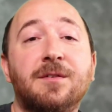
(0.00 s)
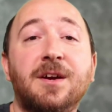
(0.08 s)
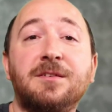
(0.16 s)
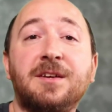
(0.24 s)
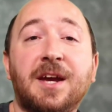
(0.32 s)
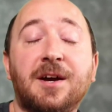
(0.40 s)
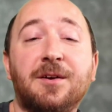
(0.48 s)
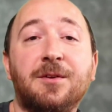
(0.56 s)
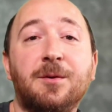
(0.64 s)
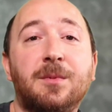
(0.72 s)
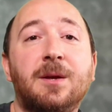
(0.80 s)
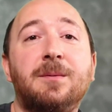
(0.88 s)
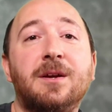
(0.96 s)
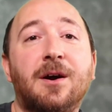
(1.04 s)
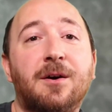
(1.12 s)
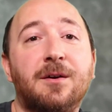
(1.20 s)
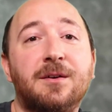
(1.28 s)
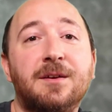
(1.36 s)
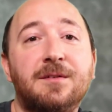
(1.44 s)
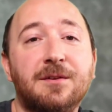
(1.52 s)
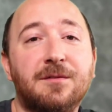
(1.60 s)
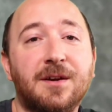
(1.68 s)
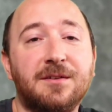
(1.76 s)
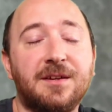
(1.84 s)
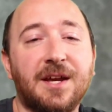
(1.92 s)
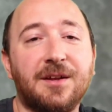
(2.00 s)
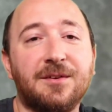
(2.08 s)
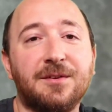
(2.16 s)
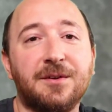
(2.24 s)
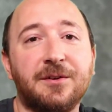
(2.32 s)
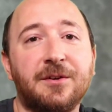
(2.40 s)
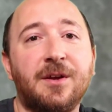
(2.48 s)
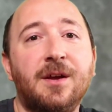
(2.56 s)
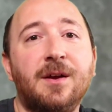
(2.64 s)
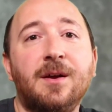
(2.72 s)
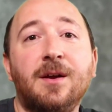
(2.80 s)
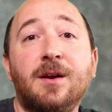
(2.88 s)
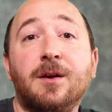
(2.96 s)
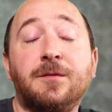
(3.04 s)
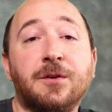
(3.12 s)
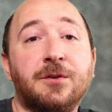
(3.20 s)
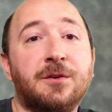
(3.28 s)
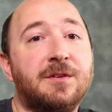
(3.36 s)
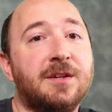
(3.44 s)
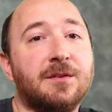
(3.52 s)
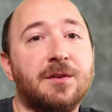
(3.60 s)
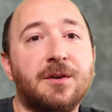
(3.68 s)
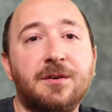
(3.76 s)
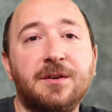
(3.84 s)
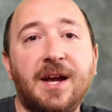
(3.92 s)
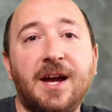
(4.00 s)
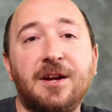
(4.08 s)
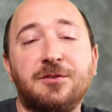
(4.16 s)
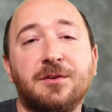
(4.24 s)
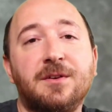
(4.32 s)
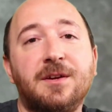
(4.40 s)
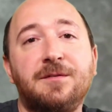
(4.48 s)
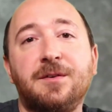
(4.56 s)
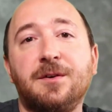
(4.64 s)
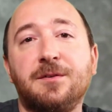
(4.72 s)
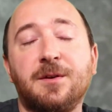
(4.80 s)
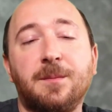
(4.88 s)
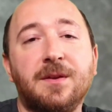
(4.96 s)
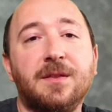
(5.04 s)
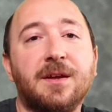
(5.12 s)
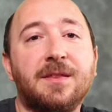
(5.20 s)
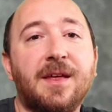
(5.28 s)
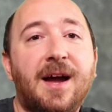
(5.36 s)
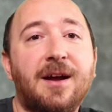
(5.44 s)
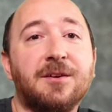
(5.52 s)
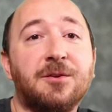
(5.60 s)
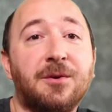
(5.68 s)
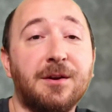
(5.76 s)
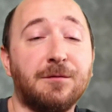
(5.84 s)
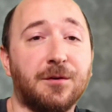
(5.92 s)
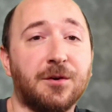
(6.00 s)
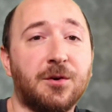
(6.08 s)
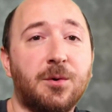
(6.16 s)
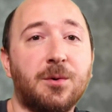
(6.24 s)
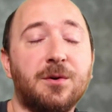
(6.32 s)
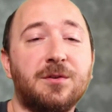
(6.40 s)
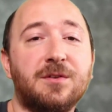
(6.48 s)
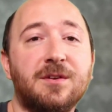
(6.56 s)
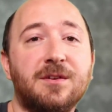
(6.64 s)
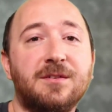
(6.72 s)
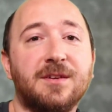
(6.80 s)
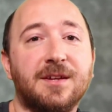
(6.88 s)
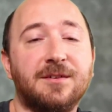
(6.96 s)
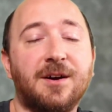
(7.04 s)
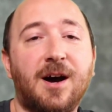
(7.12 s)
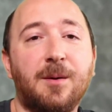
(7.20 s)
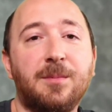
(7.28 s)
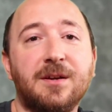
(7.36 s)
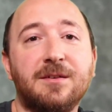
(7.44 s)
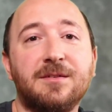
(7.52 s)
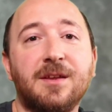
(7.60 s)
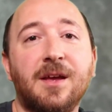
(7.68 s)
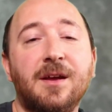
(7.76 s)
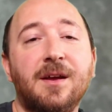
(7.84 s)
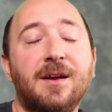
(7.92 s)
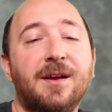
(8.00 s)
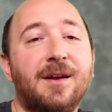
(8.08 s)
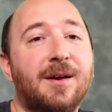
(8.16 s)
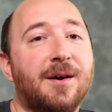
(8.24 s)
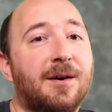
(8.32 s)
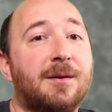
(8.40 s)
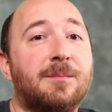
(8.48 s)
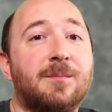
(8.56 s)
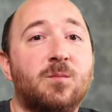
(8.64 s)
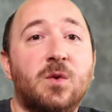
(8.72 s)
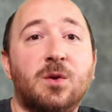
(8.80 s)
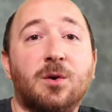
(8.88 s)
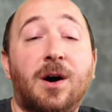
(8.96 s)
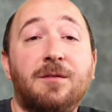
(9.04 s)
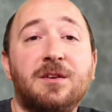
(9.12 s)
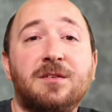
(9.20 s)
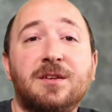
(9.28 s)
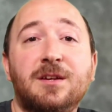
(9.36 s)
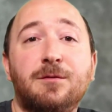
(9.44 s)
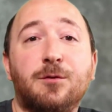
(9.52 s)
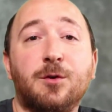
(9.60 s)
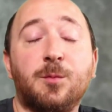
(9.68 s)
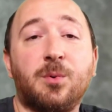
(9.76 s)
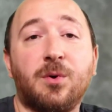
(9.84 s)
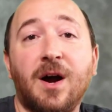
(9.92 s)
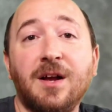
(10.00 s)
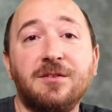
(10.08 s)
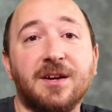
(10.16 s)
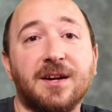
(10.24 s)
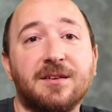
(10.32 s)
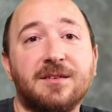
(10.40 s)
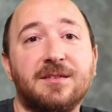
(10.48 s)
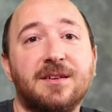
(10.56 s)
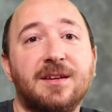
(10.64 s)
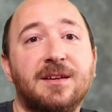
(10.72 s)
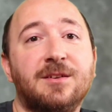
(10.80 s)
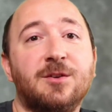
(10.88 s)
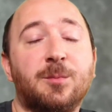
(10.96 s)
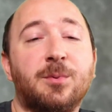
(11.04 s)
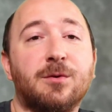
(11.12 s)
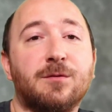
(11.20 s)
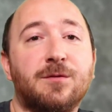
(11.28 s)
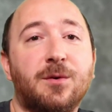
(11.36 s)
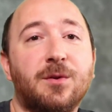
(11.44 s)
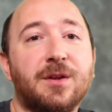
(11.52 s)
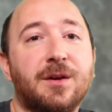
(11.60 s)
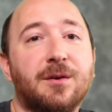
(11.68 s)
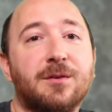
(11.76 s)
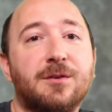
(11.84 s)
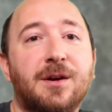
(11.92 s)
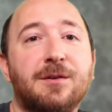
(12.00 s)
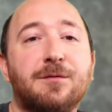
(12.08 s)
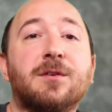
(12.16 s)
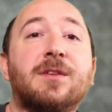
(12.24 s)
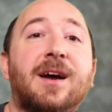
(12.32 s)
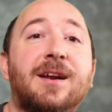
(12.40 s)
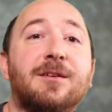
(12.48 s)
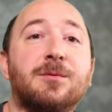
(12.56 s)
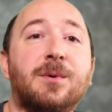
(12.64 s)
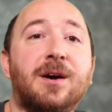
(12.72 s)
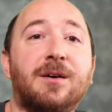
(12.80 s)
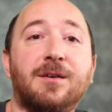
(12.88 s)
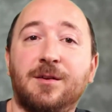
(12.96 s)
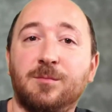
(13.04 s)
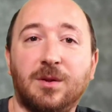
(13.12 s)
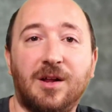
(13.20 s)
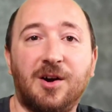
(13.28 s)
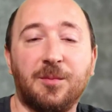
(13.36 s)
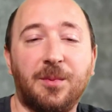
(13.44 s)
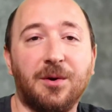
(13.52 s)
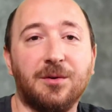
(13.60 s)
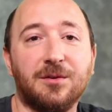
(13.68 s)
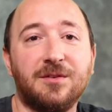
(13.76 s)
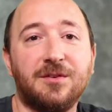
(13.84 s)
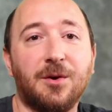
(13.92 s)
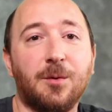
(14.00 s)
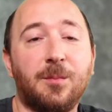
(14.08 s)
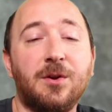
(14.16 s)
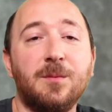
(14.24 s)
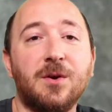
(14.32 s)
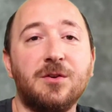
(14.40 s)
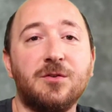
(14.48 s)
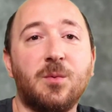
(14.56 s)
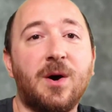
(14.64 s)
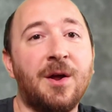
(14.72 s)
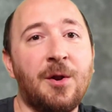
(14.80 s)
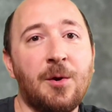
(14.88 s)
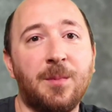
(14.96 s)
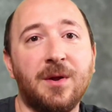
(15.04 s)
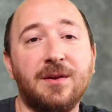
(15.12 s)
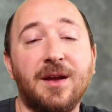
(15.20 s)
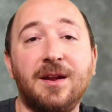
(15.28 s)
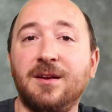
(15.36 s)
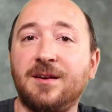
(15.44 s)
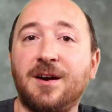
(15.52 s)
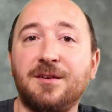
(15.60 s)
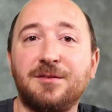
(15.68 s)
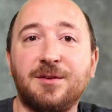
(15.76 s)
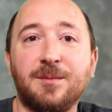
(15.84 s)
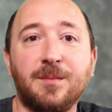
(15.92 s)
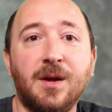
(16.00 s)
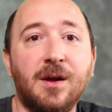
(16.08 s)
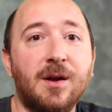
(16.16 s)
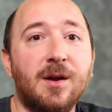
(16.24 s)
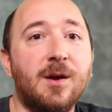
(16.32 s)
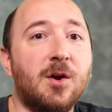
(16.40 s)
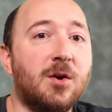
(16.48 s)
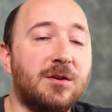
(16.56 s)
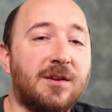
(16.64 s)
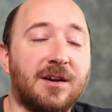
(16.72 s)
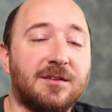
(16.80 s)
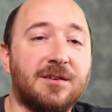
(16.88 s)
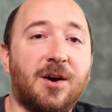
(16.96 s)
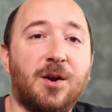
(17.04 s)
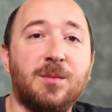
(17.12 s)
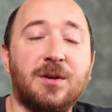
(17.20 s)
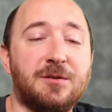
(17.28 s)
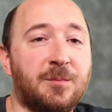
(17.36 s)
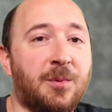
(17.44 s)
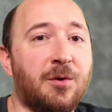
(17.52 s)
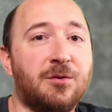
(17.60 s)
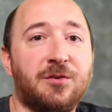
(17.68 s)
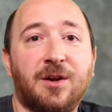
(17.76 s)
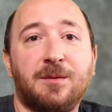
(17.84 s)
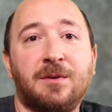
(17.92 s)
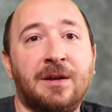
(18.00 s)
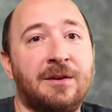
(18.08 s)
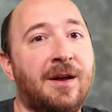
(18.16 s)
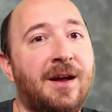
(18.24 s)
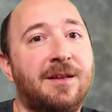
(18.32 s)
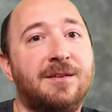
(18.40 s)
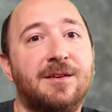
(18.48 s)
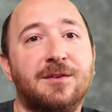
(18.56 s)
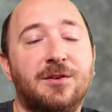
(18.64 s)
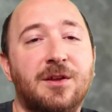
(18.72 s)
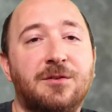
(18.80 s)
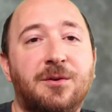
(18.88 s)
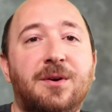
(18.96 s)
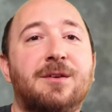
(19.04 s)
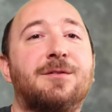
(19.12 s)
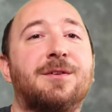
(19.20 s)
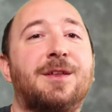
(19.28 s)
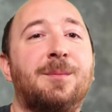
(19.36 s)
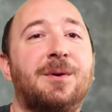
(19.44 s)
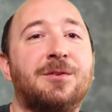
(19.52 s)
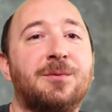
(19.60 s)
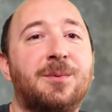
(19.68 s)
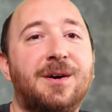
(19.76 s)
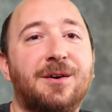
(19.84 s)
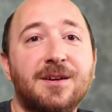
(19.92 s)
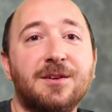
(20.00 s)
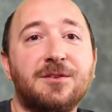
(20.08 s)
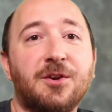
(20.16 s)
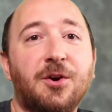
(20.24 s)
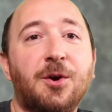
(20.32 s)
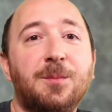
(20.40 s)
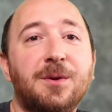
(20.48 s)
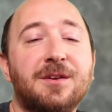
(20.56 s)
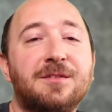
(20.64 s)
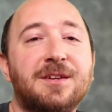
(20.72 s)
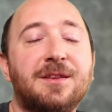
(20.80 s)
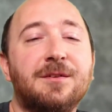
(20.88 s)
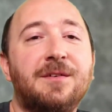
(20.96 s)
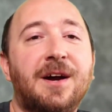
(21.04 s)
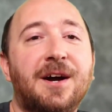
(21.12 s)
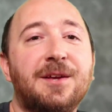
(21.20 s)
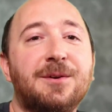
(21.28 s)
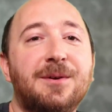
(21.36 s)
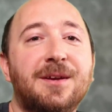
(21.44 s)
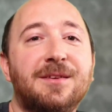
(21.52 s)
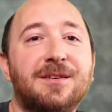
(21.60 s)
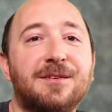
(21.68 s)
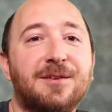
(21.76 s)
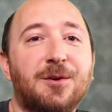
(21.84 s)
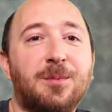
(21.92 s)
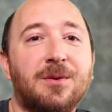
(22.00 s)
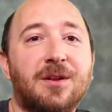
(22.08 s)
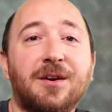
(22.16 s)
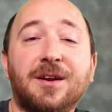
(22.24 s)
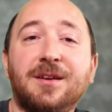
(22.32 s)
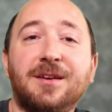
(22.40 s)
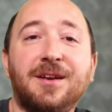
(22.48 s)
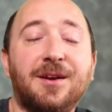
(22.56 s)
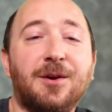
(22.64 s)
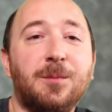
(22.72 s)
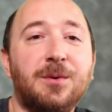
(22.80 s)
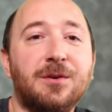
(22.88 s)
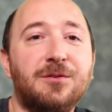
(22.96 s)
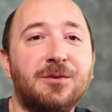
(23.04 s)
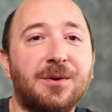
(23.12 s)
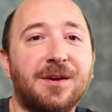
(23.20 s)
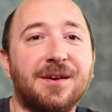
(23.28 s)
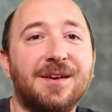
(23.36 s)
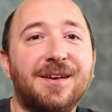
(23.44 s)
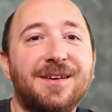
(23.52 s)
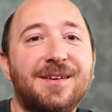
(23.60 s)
events calendar, maybe our Divi events calendar. If you're using LearnDash or Lifter or something like that, great for courses and topics um, you know, obviously for projects in your portfolio, great for that as well, and blog posts. So pretty much wide open. Any custom taxonomies and post types that you add, it's great for them as well. So I hope you can see the value in this little plugin, and I hope you enjoy it.